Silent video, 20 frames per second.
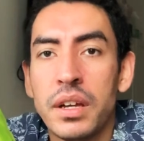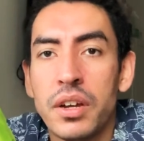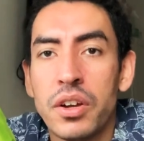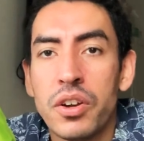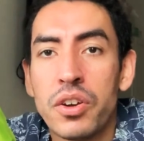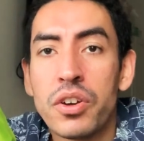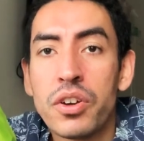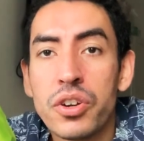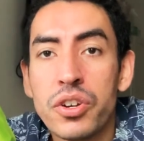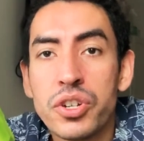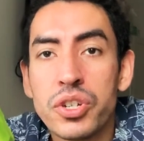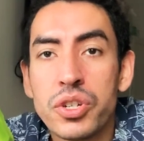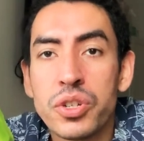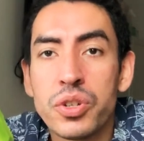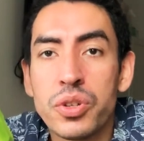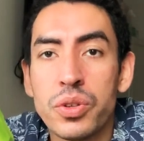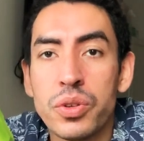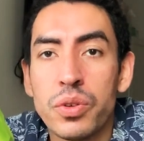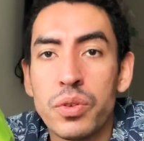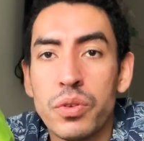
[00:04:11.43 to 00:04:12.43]
urge
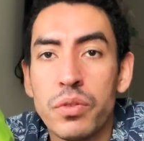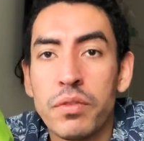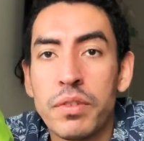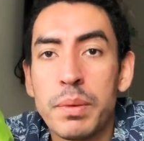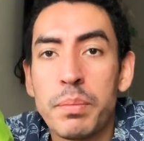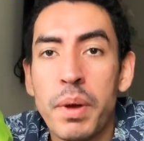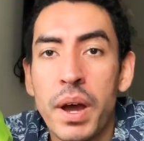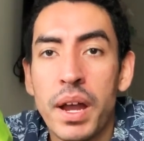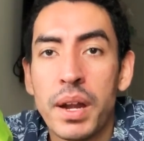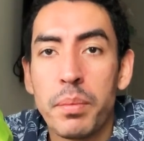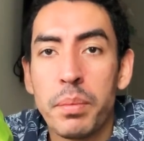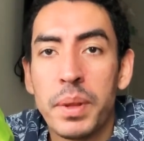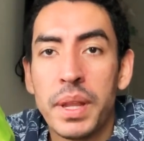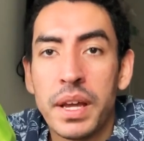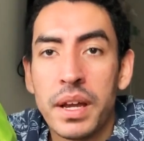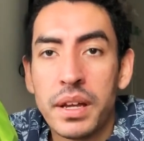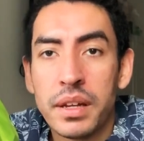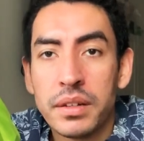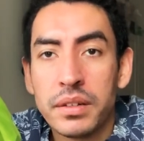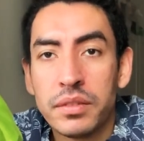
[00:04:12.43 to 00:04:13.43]
to repot a
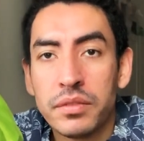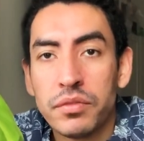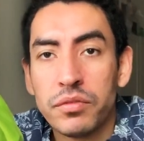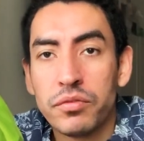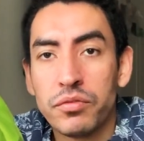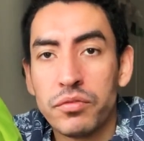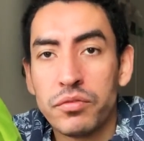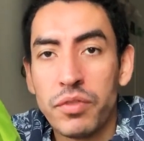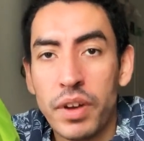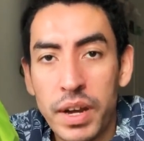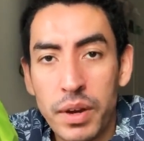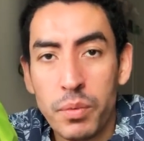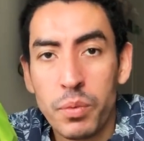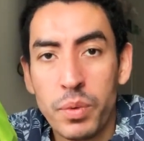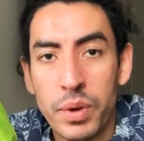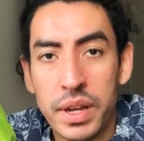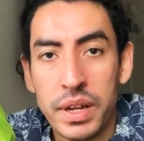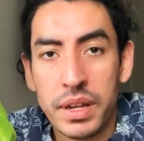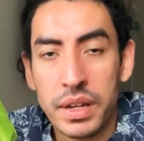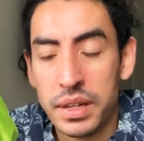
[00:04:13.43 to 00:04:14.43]
plant right
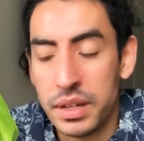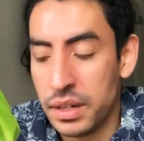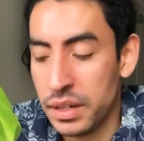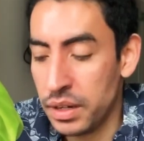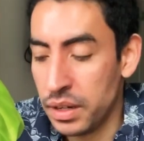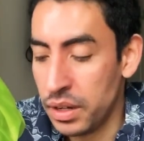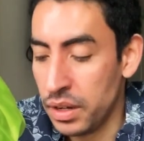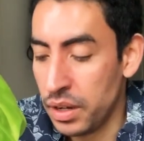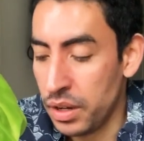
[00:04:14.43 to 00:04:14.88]
when